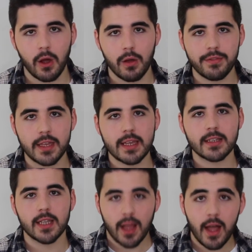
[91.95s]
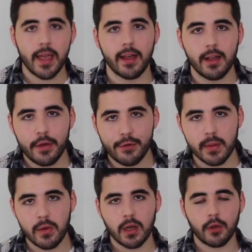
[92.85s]
of the entire
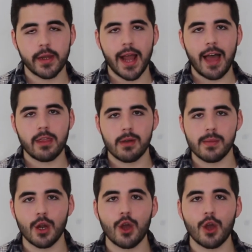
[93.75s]
Formula One grid at the moment.